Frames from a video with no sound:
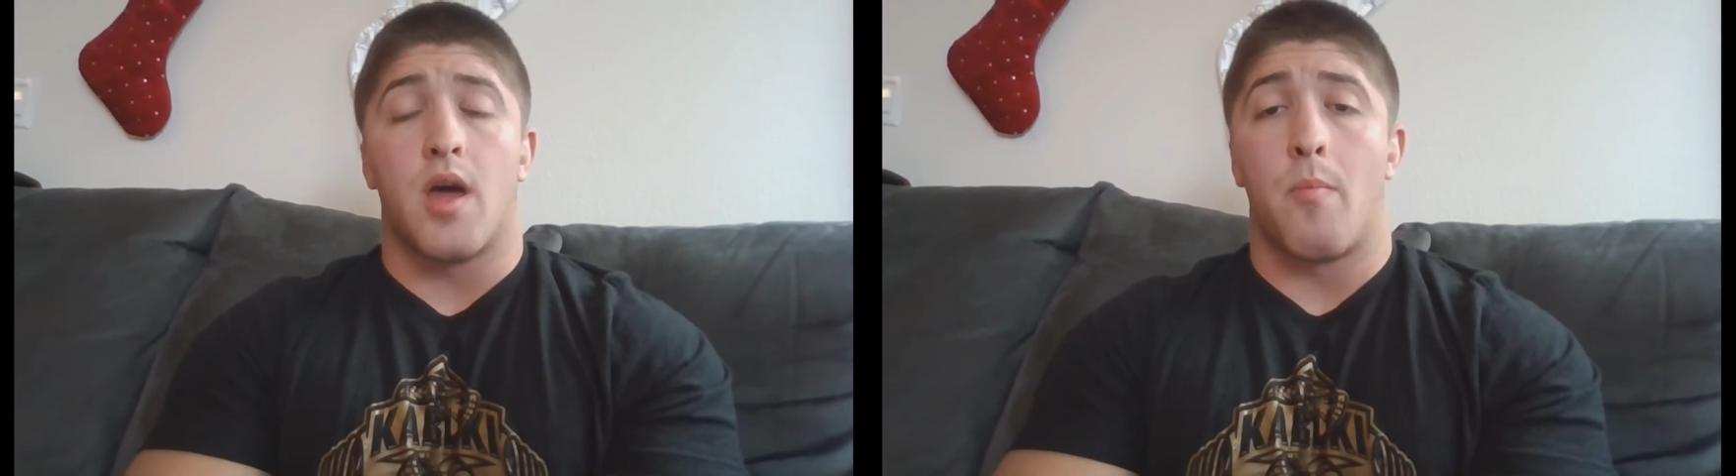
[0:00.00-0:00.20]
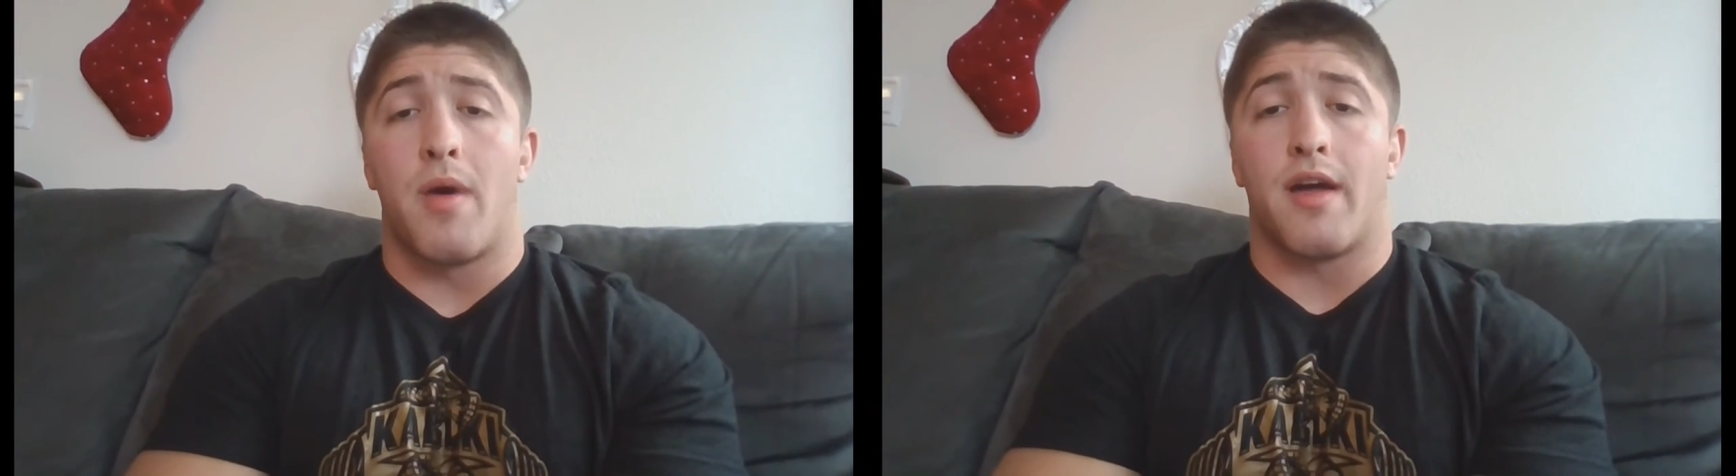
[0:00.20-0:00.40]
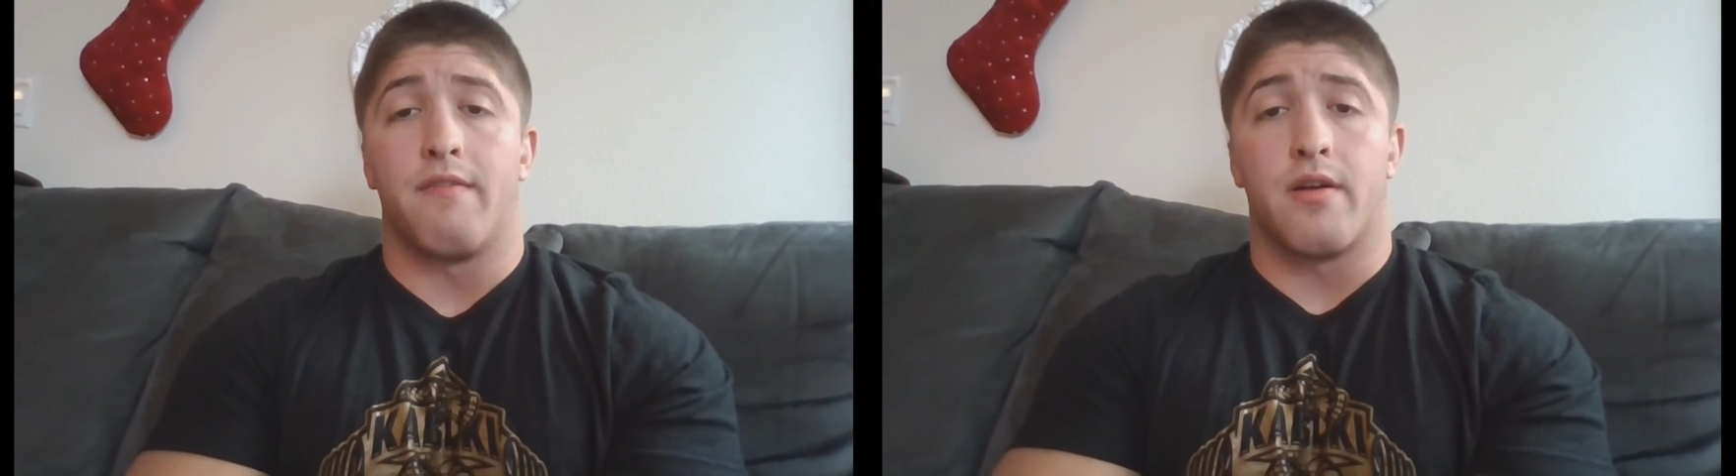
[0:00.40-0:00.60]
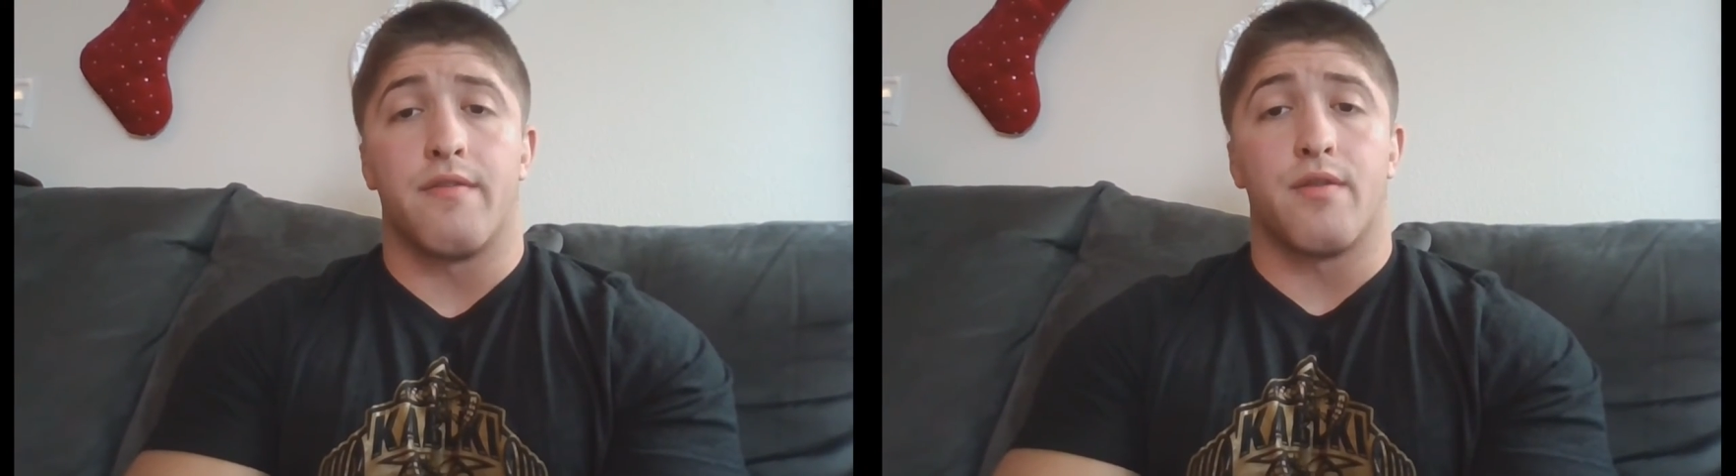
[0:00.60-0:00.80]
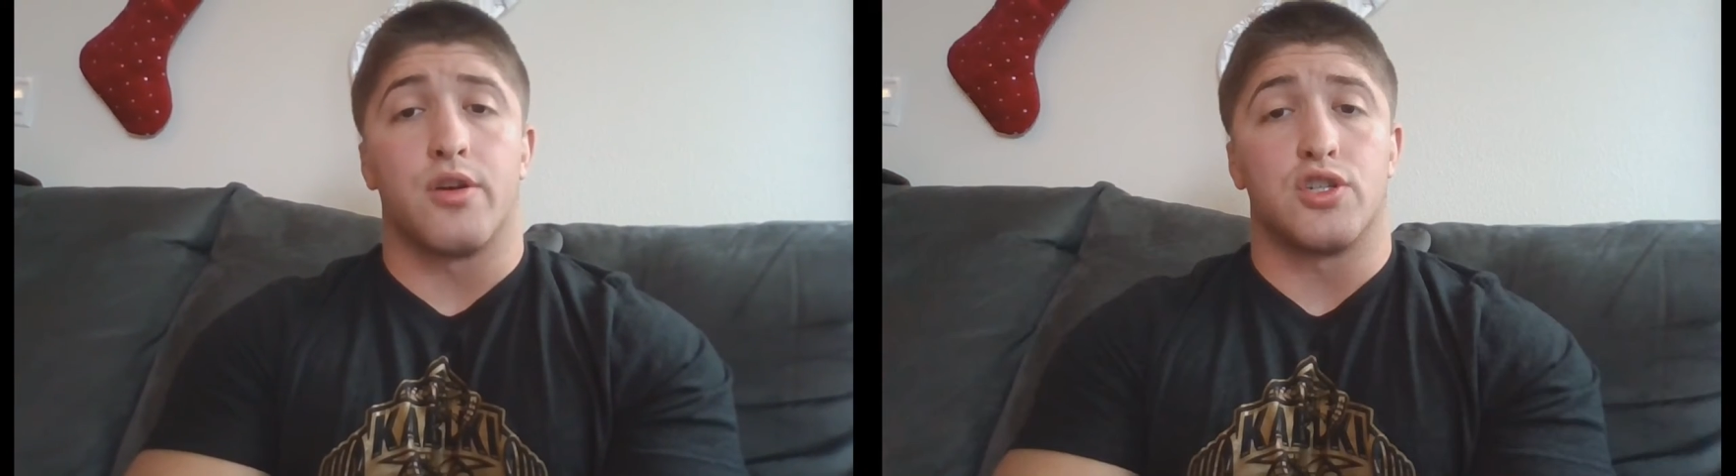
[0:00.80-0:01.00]
coming back
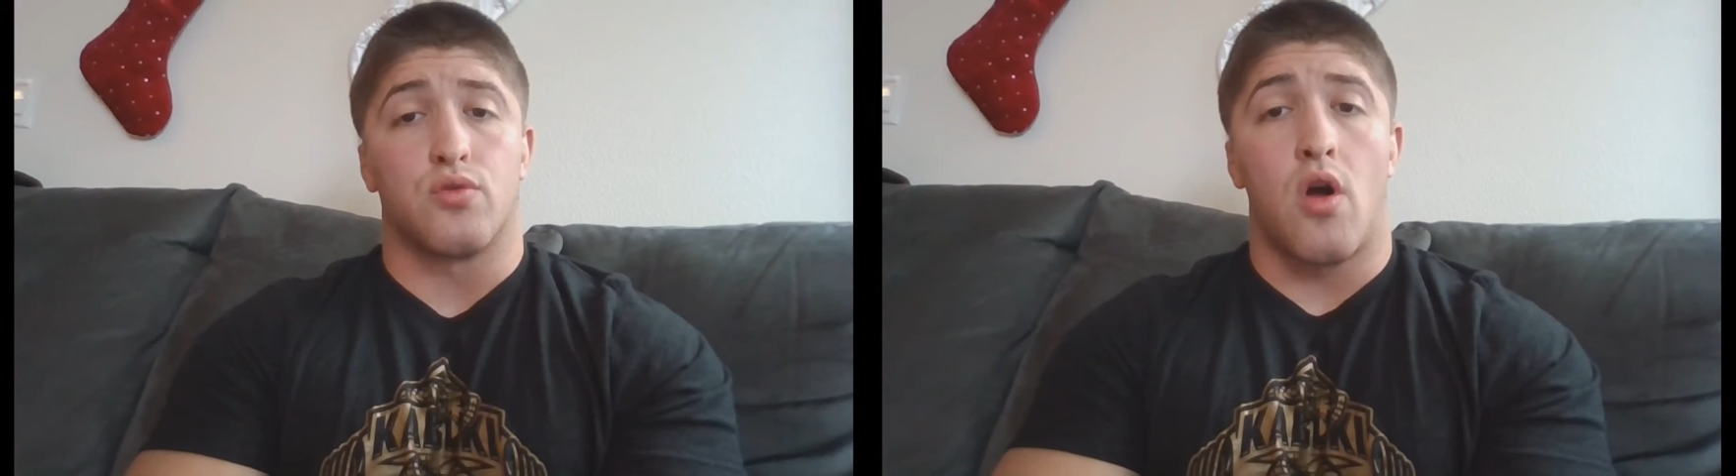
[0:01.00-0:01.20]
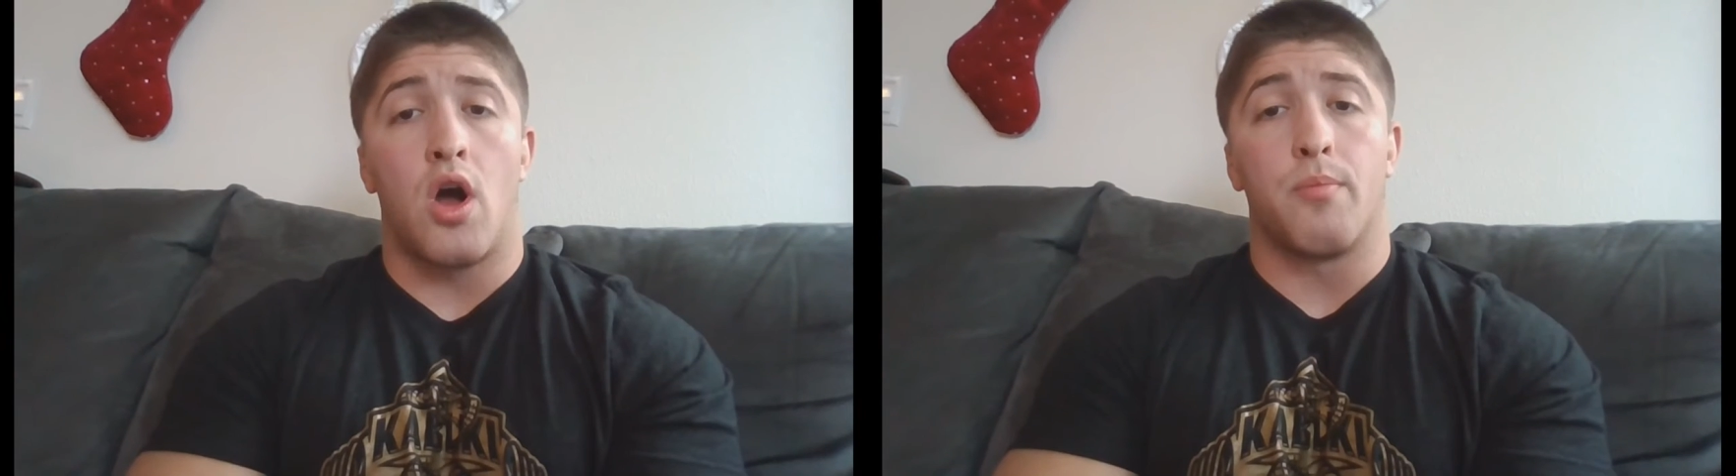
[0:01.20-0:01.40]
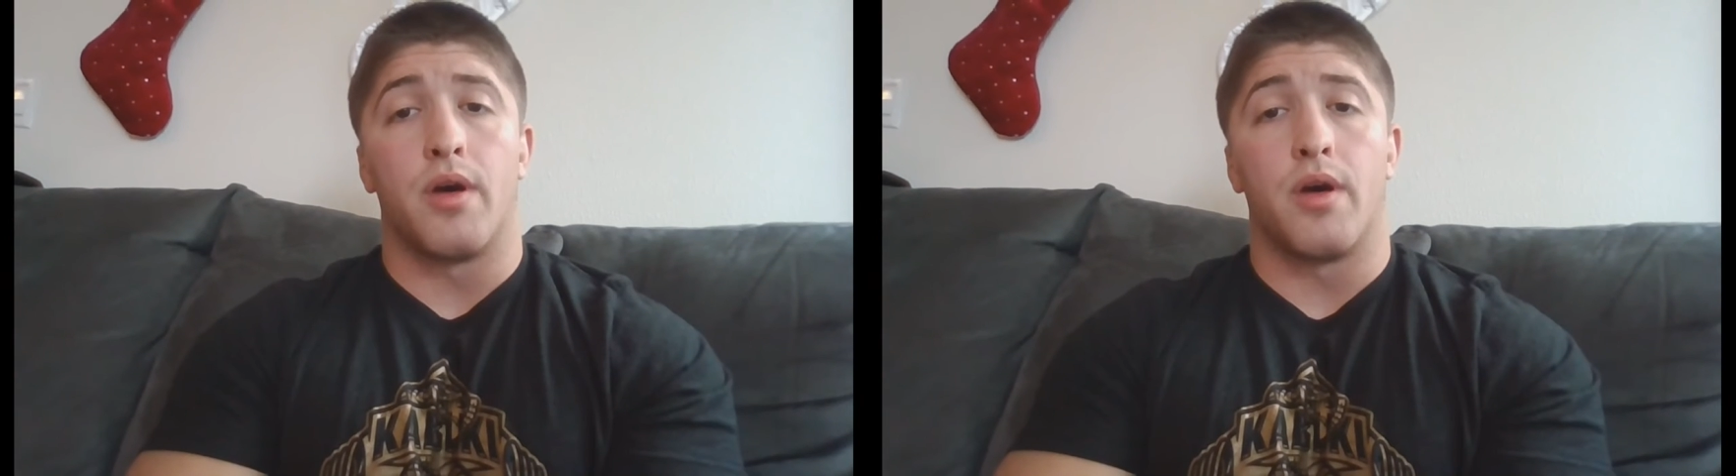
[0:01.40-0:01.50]
very, very strong.